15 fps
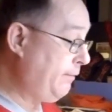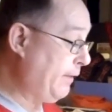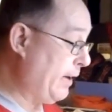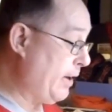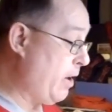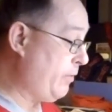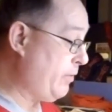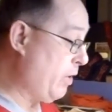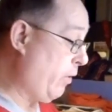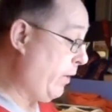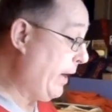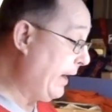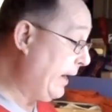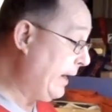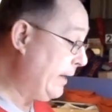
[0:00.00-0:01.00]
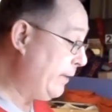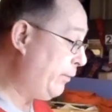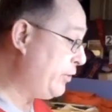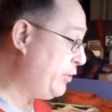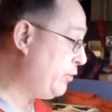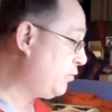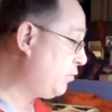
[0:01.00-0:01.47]
then I'll know, hey,
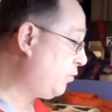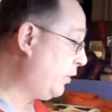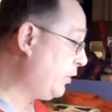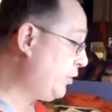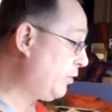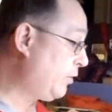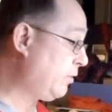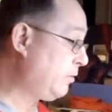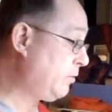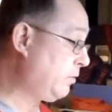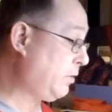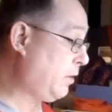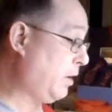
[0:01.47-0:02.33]
when you're